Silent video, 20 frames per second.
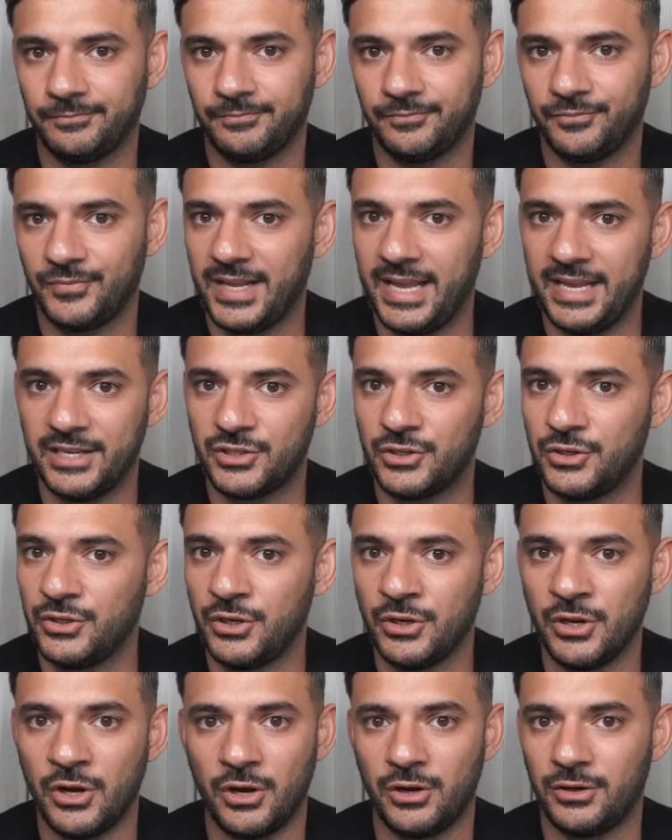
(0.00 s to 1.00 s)
is
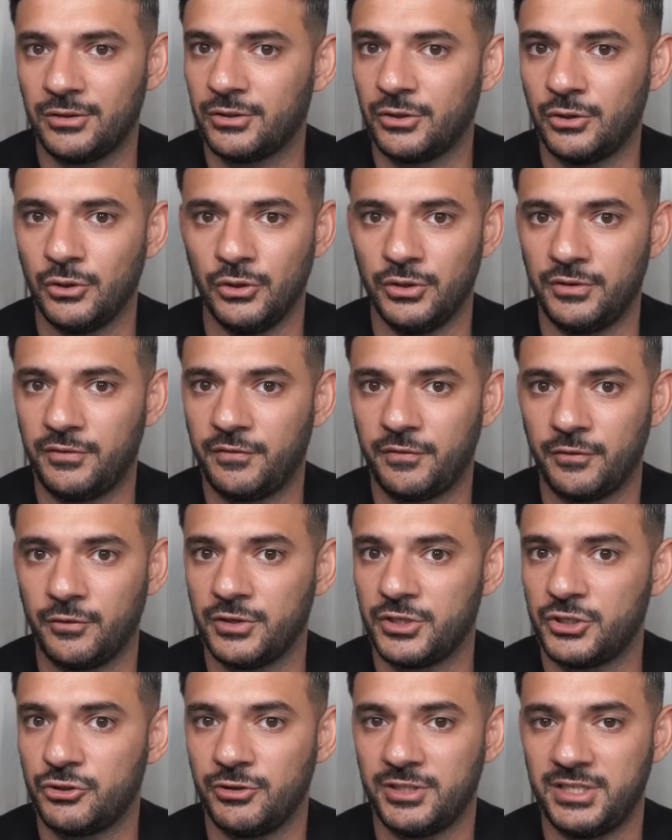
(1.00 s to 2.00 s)
not good for a
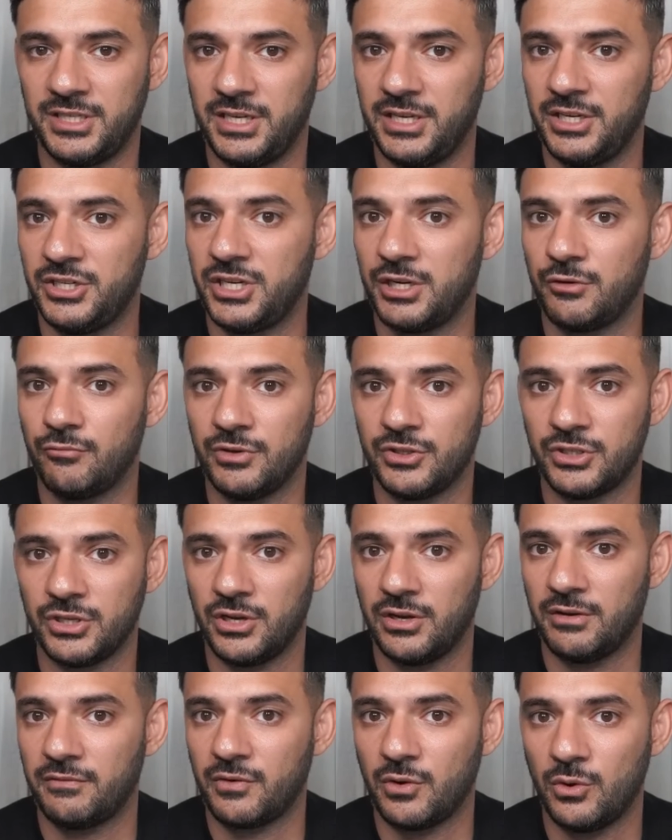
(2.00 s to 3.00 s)
strategic
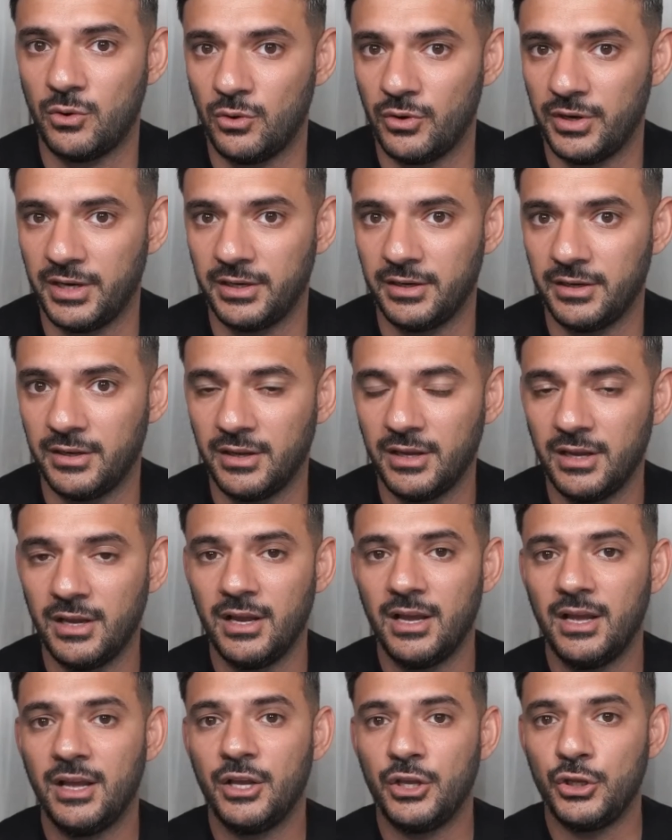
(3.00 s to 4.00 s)
reserve coin.
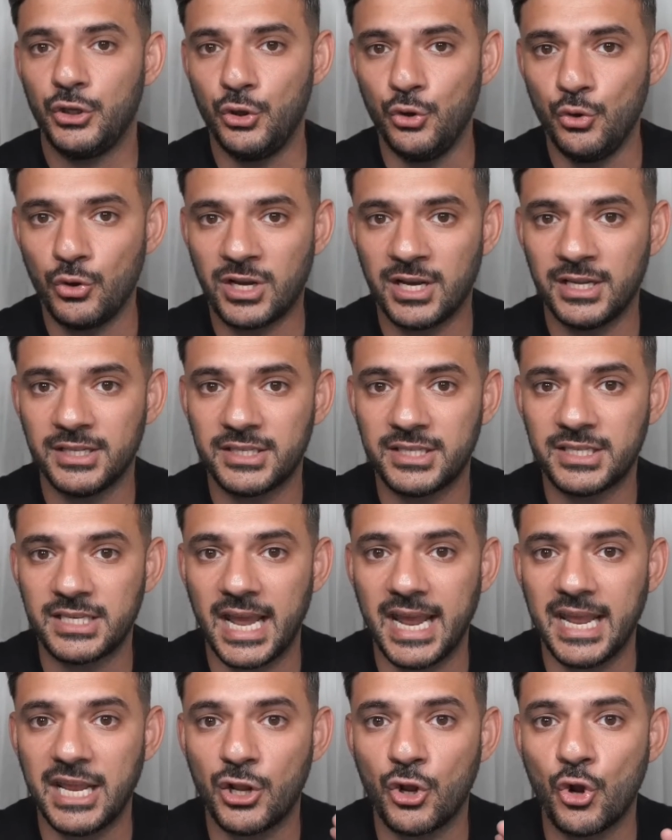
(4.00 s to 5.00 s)
You can
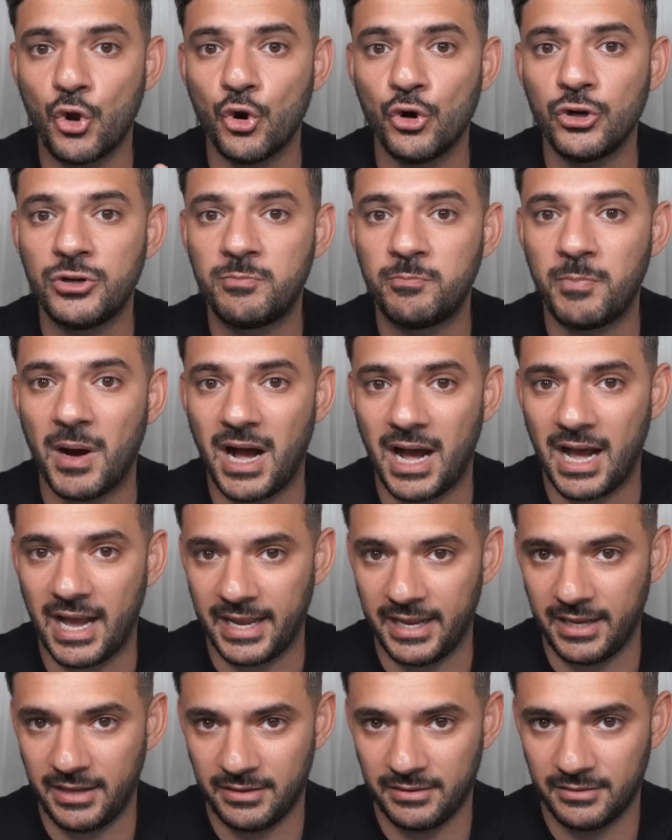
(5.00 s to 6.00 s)
say
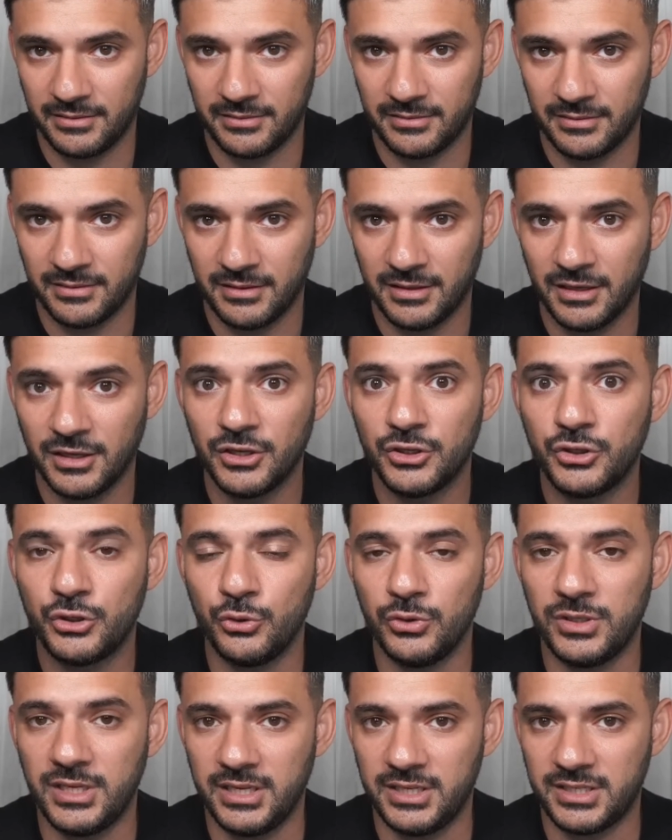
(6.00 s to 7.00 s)
goodbye to
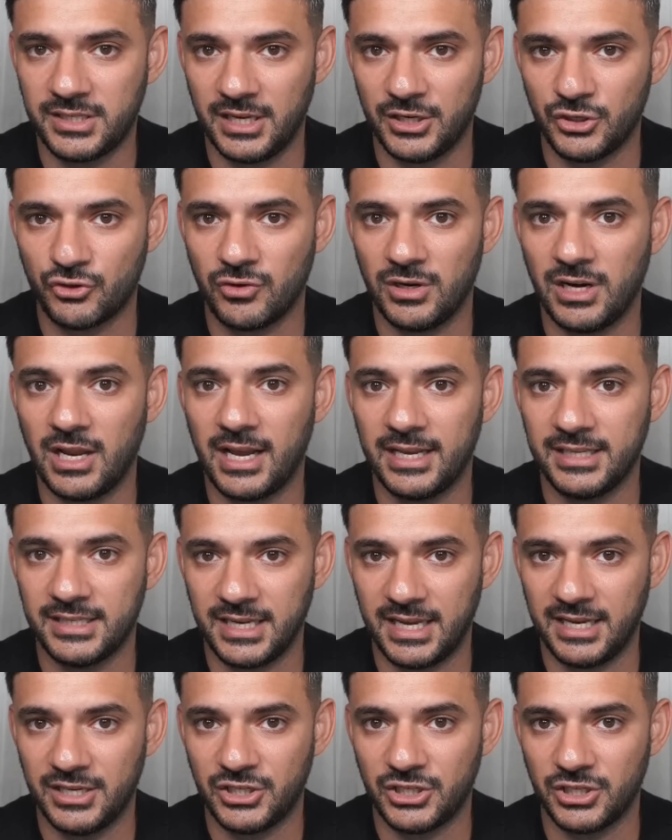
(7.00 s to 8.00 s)

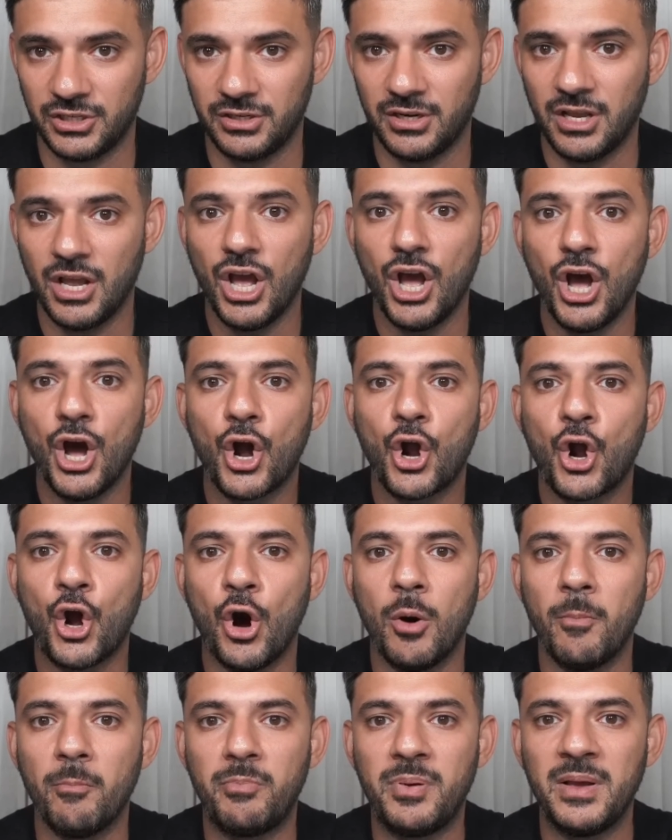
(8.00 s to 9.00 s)
decentralization.
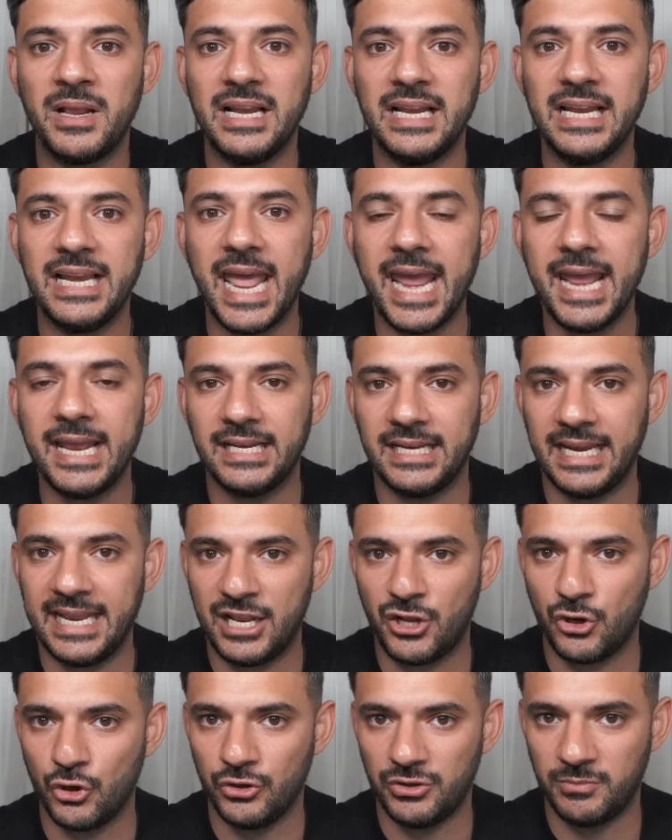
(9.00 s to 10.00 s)
Completely
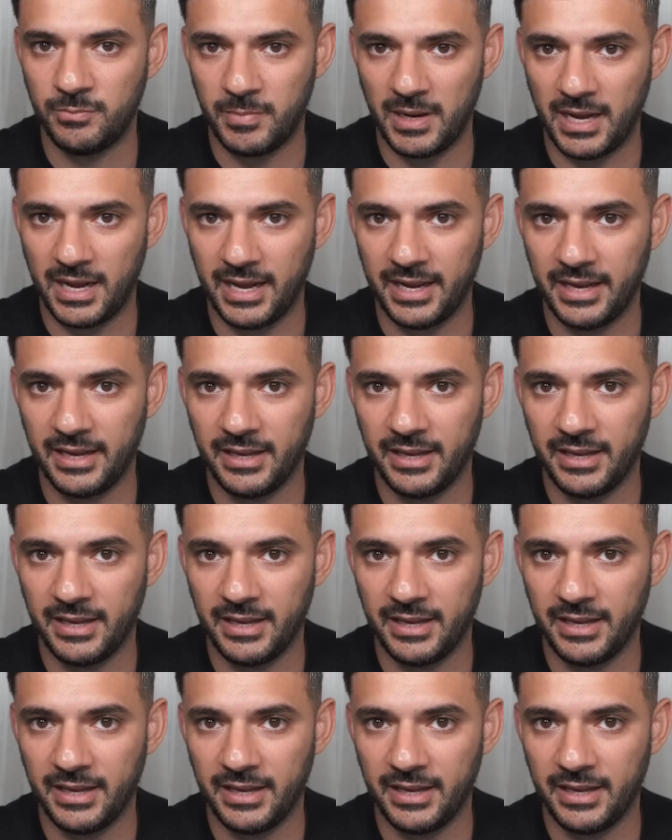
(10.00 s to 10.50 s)
goodbye.